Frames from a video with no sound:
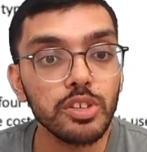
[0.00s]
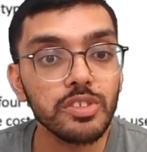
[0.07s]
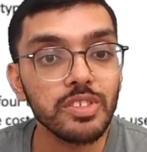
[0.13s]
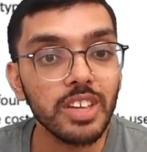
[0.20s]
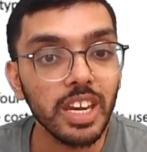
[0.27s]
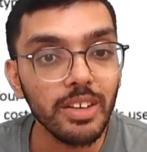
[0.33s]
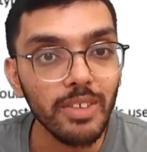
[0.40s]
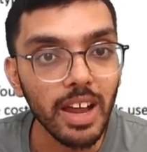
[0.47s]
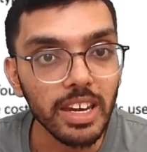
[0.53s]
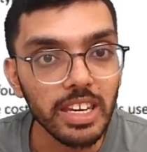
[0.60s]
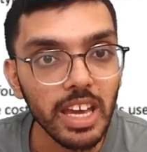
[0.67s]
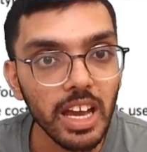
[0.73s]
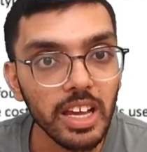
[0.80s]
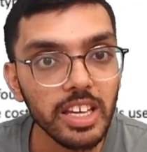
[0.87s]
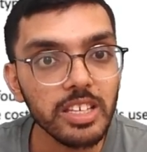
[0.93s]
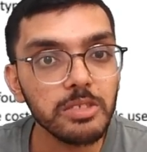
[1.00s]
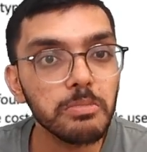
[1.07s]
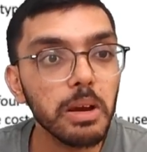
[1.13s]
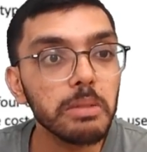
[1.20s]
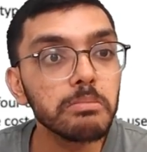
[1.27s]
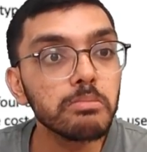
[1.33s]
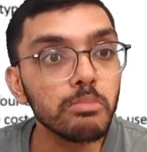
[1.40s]
Scrivania is
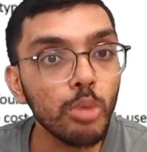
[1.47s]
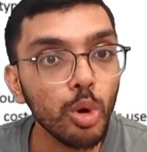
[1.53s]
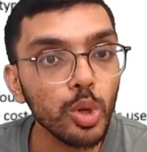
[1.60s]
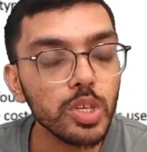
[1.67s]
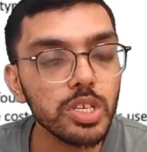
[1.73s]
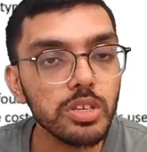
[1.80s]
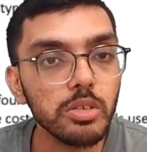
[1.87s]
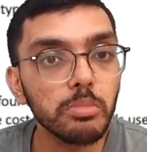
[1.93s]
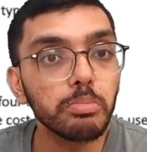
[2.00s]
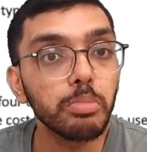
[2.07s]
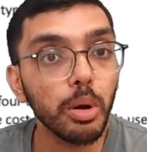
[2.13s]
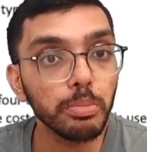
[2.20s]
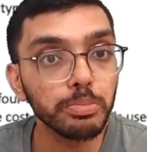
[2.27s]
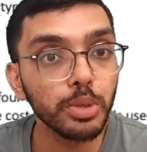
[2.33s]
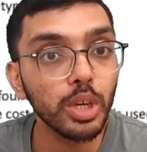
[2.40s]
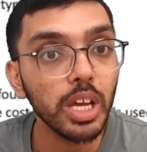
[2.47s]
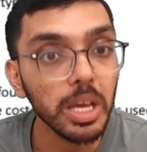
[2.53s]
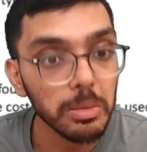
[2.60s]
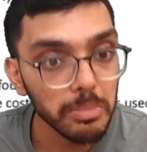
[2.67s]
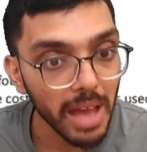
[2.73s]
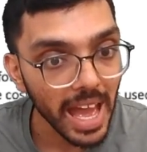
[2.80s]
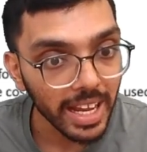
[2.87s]
my most popular
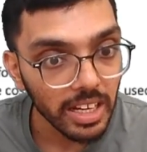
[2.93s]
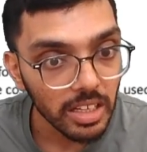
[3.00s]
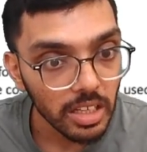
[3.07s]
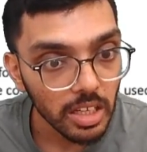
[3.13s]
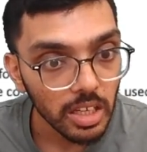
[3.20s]
bag.